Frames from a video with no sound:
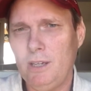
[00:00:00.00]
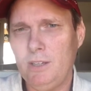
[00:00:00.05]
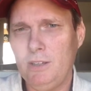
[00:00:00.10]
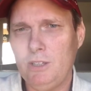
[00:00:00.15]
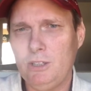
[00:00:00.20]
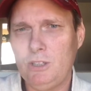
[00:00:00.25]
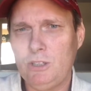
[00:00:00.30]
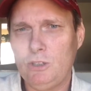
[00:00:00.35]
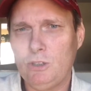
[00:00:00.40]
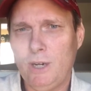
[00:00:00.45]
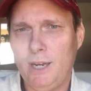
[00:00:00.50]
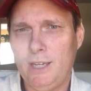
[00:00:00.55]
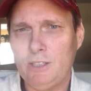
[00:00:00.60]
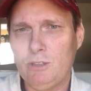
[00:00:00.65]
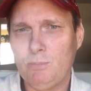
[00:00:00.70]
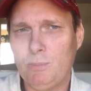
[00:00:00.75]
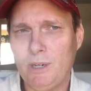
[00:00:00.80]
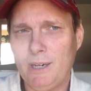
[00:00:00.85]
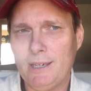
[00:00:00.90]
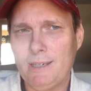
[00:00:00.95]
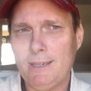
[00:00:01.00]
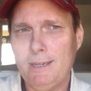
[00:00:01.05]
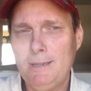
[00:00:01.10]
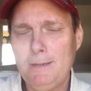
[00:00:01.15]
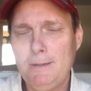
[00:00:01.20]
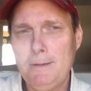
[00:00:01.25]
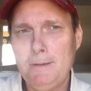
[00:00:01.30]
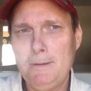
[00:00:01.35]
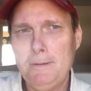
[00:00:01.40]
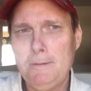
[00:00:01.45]
in the transcript,
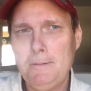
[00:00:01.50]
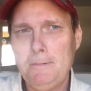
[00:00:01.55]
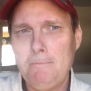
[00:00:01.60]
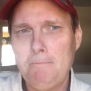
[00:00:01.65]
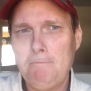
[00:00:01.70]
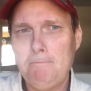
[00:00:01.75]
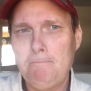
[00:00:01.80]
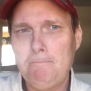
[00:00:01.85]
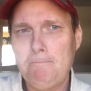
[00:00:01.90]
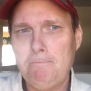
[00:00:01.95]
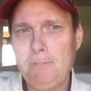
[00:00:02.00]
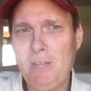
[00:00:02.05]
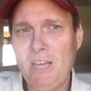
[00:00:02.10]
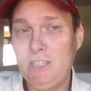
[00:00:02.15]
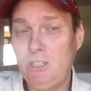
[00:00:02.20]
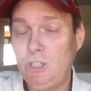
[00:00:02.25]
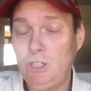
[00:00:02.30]
that